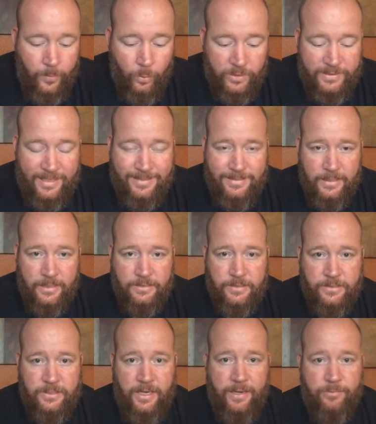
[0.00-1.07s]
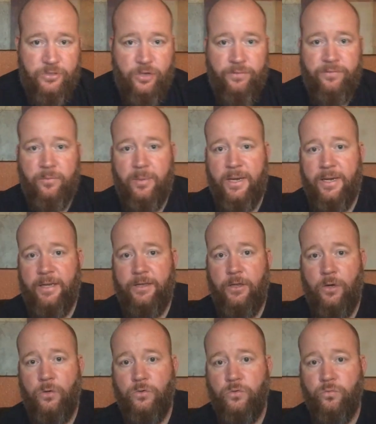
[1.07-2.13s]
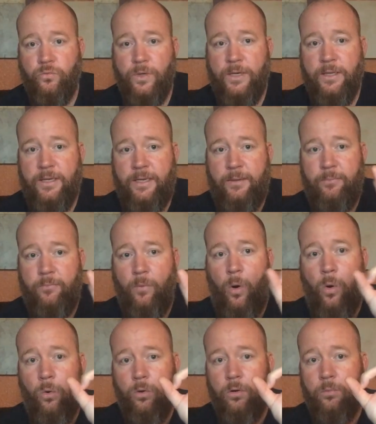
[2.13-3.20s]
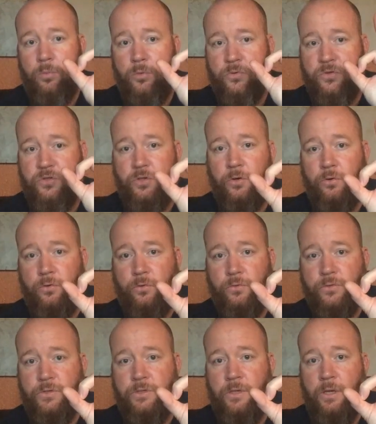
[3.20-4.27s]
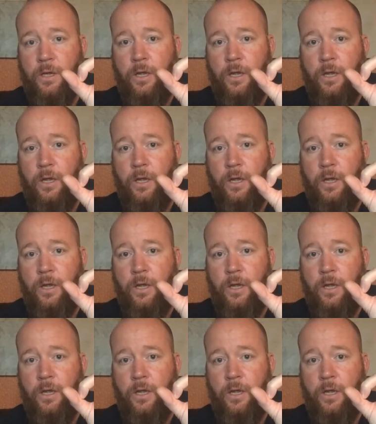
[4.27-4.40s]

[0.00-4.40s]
What that does is keeps you from getting those really horrible circles